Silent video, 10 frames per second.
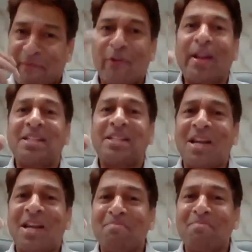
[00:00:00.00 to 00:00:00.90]
Before I
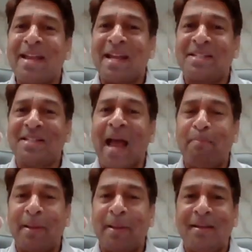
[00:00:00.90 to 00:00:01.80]
start my
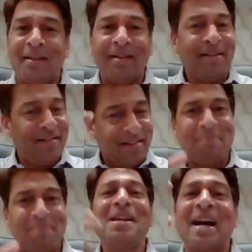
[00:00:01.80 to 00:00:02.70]
example,
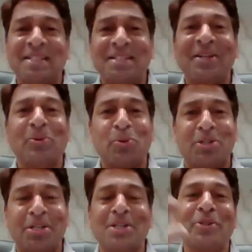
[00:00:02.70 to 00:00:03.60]
let me ask the
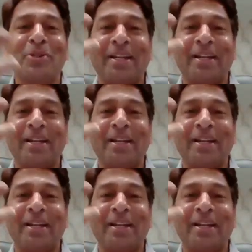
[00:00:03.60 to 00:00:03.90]
question